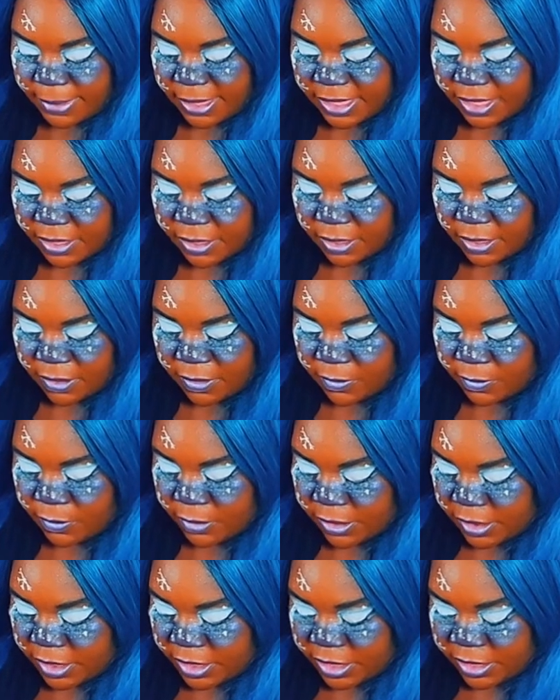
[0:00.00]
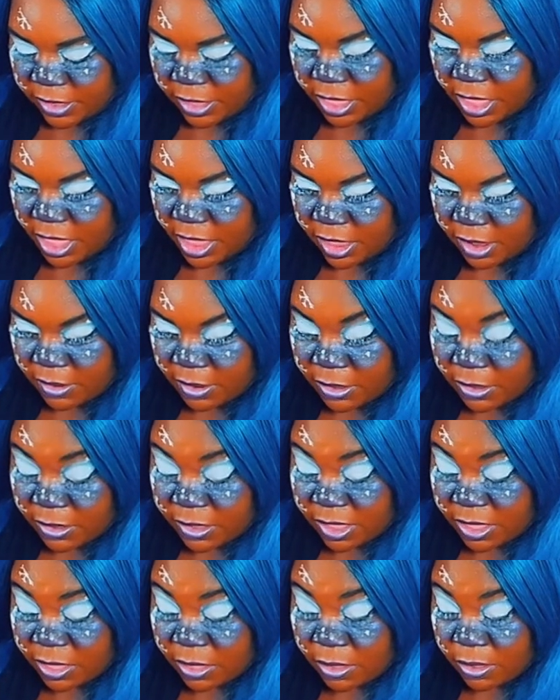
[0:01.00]
girl wanted a colour and I
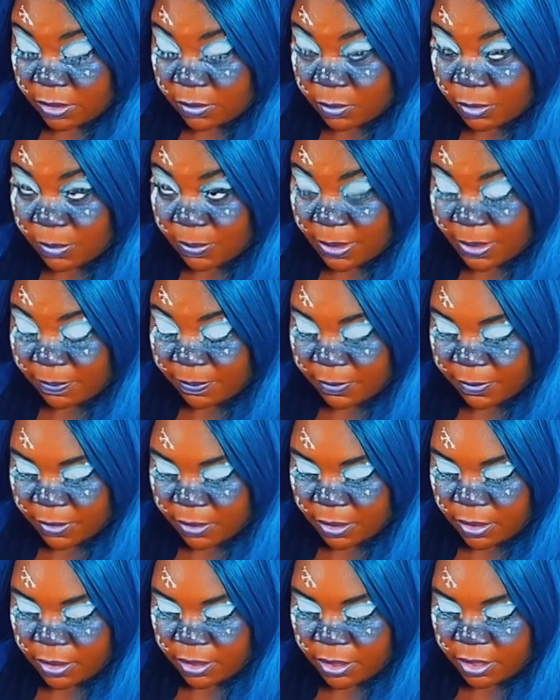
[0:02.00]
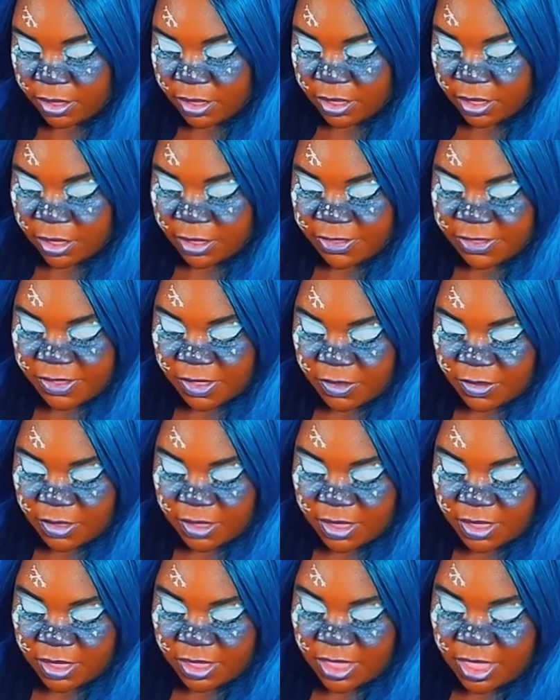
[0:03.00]
can't remember. I don't,
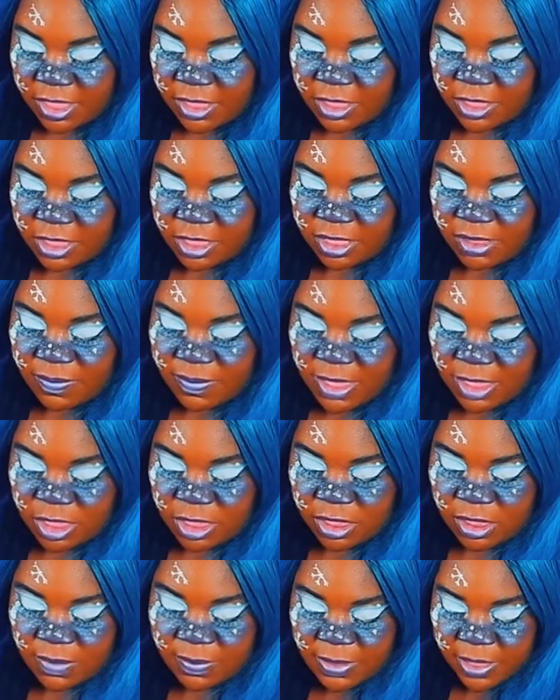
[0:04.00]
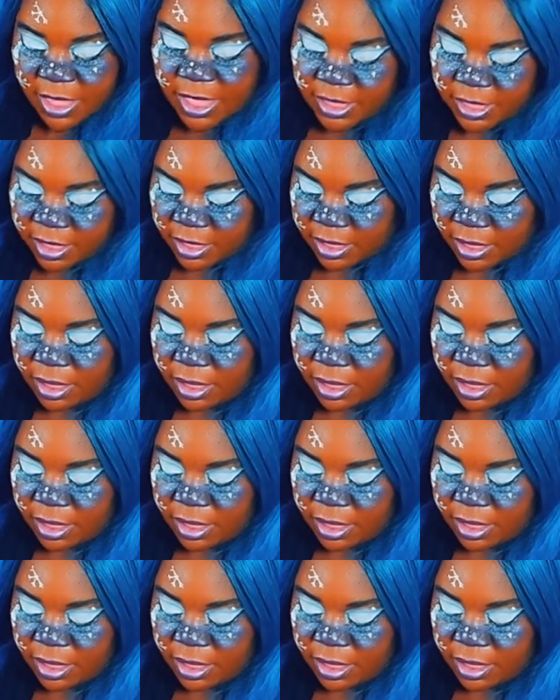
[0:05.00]
can you just imagine? I'm like,